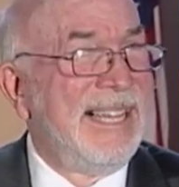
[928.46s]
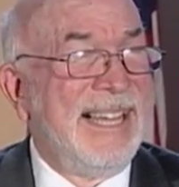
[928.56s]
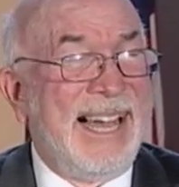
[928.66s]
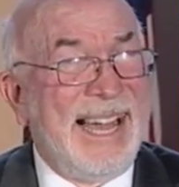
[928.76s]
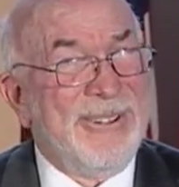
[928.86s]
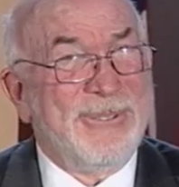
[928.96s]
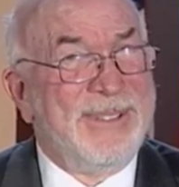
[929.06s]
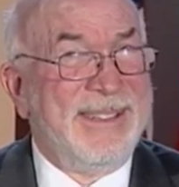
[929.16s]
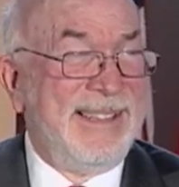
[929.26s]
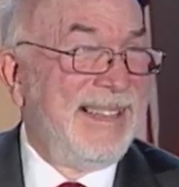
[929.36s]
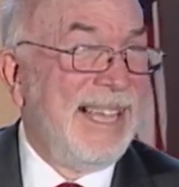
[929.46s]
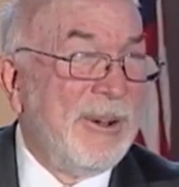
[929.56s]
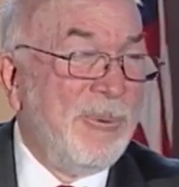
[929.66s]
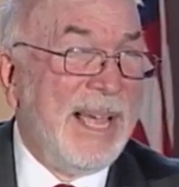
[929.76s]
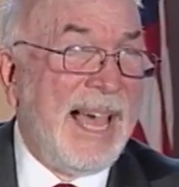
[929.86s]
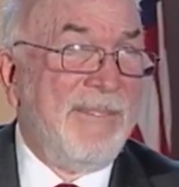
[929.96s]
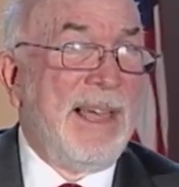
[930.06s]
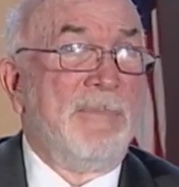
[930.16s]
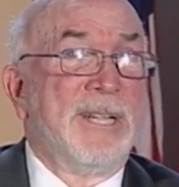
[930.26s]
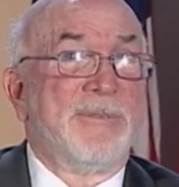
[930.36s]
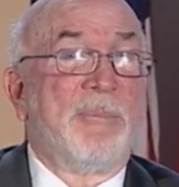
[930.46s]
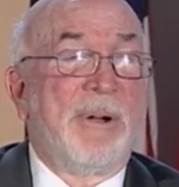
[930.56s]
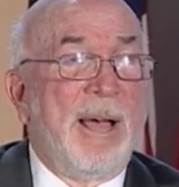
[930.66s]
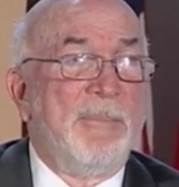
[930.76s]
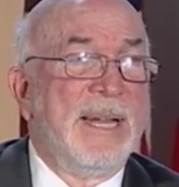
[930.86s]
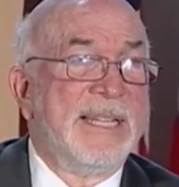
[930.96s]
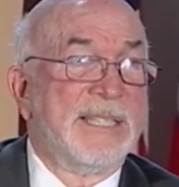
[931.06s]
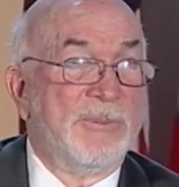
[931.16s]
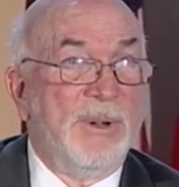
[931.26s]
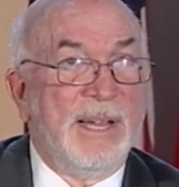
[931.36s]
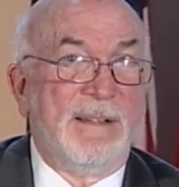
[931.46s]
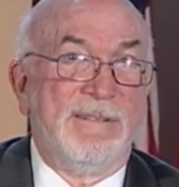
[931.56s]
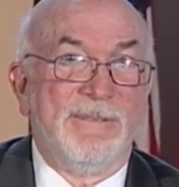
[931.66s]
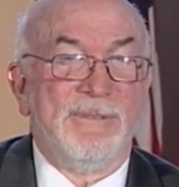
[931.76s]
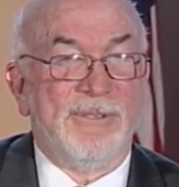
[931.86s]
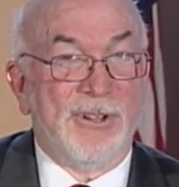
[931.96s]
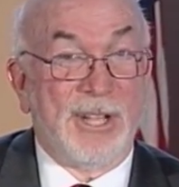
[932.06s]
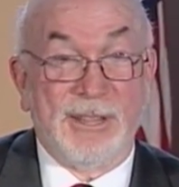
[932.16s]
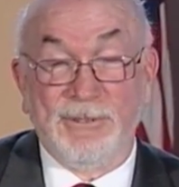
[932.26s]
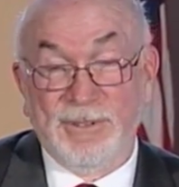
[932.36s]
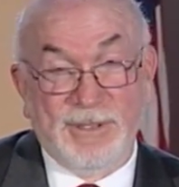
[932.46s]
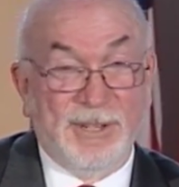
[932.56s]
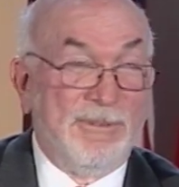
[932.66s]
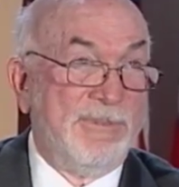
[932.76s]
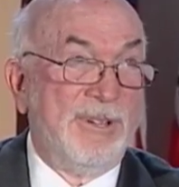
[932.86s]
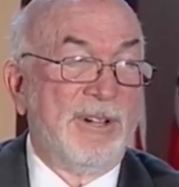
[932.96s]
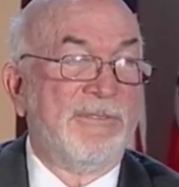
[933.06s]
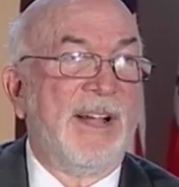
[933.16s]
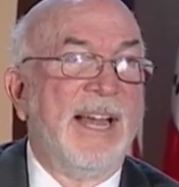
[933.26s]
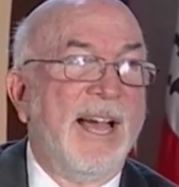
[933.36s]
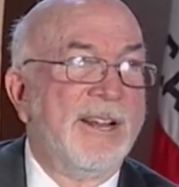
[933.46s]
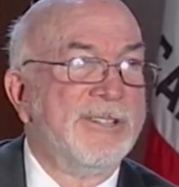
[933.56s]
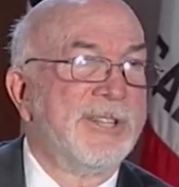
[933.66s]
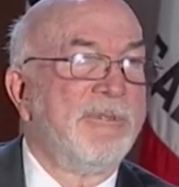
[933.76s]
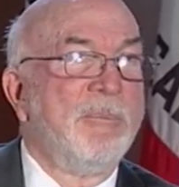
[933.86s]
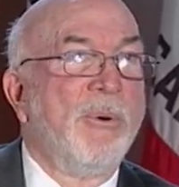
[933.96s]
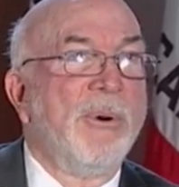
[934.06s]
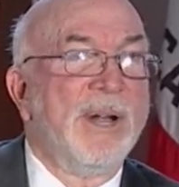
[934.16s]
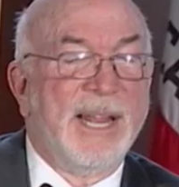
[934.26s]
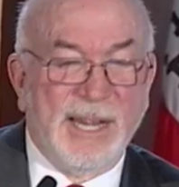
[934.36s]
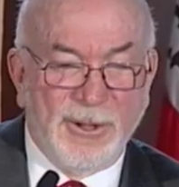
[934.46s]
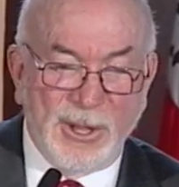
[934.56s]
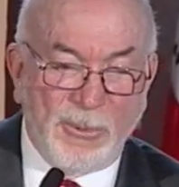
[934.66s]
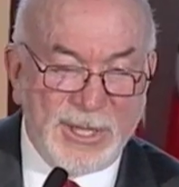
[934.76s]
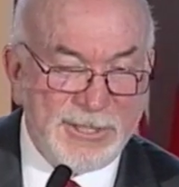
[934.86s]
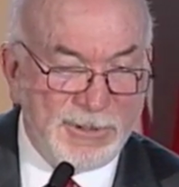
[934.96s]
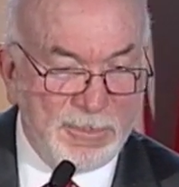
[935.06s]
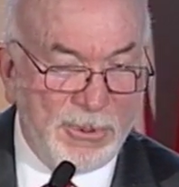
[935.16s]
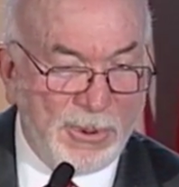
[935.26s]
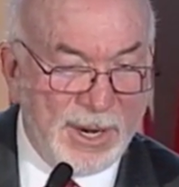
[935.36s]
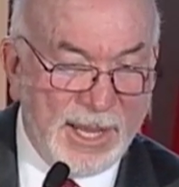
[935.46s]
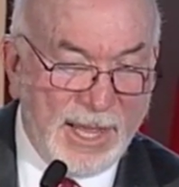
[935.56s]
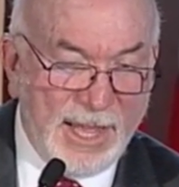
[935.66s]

I don't think we have that much of a problem. And they said, well, look at, you can find out, here's the report. And I didn't know there was a report.